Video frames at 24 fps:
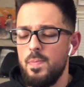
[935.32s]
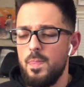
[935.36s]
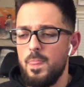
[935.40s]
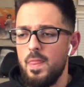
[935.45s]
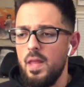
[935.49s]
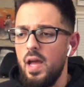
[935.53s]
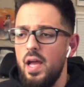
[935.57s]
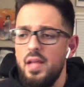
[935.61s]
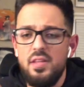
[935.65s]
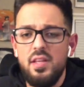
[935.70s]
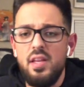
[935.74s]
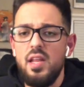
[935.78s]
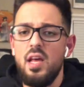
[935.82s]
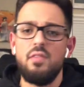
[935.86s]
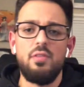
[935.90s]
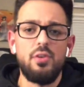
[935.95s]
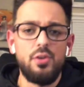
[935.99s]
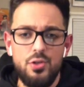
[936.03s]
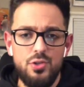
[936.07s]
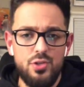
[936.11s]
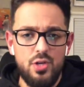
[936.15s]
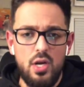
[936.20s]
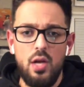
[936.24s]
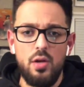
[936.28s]
I did have a
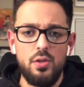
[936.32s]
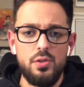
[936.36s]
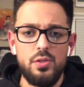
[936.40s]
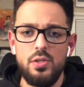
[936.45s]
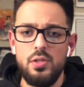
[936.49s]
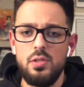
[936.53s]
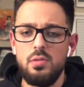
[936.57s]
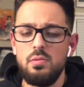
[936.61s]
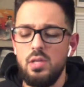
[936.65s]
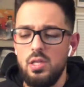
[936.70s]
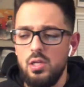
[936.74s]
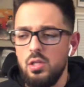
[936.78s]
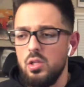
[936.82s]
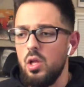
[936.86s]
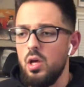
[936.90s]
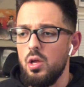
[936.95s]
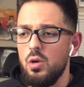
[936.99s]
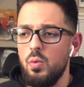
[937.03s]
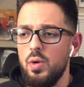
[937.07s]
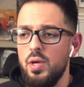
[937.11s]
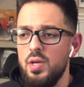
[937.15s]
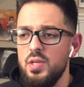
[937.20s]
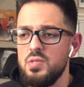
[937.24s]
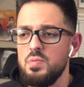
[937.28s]
good childhood in a lot of
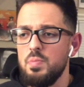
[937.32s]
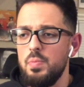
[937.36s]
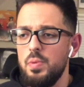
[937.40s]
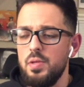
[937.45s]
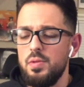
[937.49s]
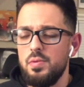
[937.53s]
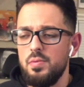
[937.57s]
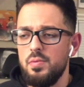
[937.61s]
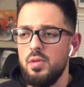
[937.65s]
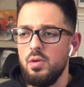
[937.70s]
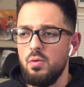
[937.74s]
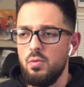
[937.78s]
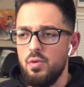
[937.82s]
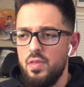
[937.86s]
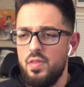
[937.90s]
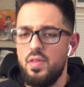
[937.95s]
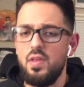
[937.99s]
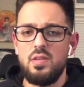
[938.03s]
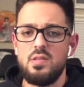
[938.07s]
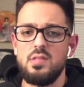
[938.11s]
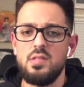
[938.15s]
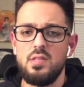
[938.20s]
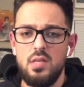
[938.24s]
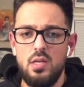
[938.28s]
ways, but there were
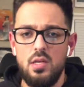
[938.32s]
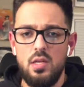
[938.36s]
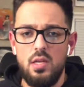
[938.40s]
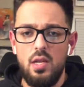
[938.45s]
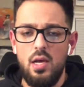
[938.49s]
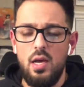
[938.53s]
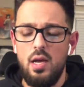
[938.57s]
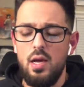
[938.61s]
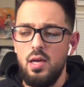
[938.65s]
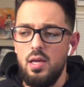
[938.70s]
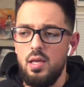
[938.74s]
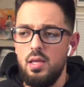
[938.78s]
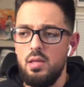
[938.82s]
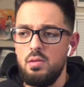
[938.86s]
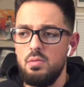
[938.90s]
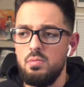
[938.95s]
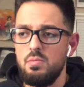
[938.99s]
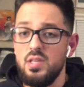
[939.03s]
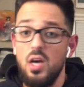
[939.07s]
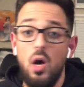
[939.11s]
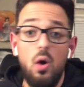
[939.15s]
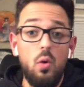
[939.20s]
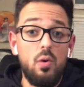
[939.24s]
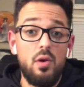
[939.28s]
things that I
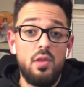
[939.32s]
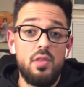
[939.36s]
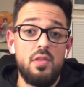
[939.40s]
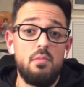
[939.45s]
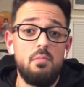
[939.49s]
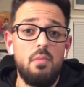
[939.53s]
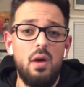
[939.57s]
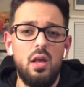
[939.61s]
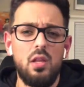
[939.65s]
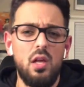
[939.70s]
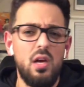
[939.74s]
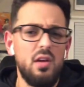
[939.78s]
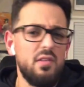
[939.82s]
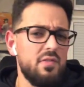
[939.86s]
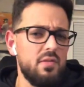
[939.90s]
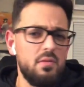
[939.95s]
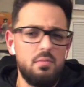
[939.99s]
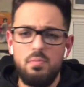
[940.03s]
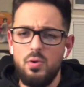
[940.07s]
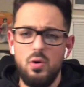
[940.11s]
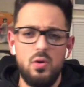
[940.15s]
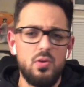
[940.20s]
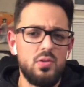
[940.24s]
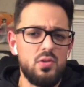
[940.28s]
dealt with in my life, and
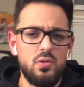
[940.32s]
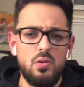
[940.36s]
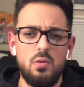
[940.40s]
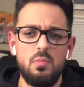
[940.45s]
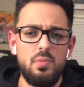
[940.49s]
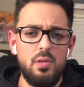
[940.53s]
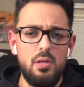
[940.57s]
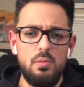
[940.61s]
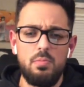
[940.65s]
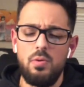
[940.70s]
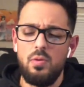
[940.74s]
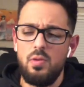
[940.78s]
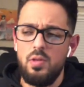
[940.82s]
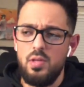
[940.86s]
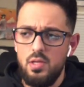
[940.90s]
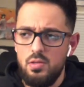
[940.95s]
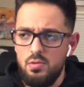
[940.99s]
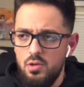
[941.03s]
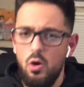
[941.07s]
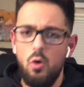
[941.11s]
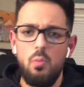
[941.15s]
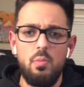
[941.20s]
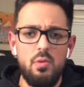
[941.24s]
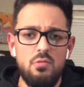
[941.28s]
personal people that
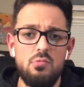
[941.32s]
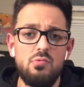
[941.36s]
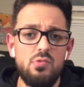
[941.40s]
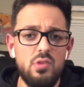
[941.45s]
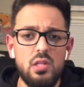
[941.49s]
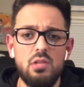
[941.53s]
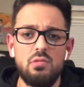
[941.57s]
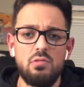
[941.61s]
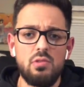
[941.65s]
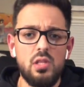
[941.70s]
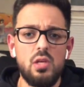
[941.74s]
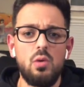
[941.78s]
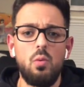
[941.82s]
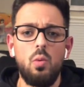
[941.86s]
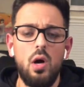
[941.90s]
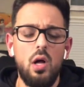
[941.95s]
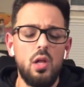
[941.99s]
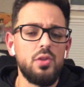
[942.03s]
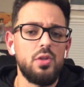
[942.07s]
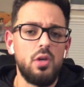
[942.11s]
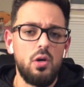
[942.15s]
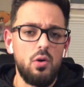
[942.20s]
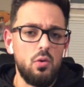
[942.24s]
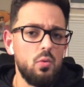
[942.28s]
know me really, really well
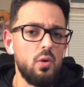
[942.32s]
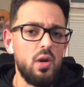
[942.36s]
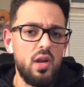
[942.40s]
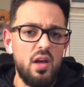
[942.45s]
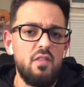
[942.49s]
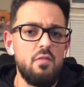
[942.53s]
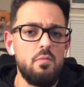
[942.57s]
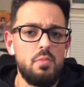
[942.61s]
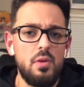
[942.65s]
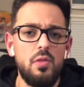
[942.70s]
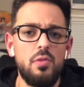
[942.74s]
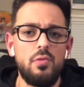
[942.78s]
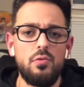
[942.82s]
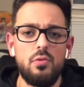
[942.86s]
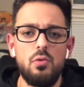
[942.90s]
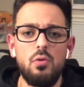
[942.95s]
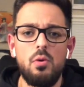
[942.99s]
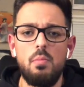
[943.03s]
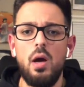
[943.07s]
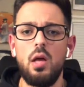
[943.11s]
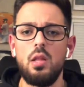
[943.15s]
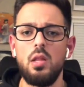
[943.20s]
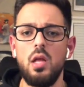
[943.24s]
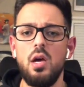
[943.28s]
know what I've been through in
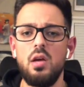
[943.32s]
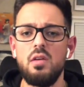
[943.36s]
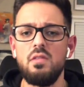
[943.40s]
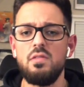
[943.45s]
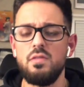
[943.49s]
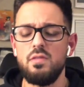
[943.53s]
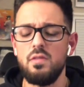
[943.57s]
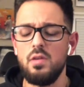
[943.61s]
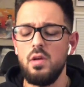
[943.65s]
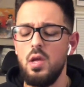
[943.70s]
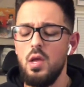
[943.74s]
my life.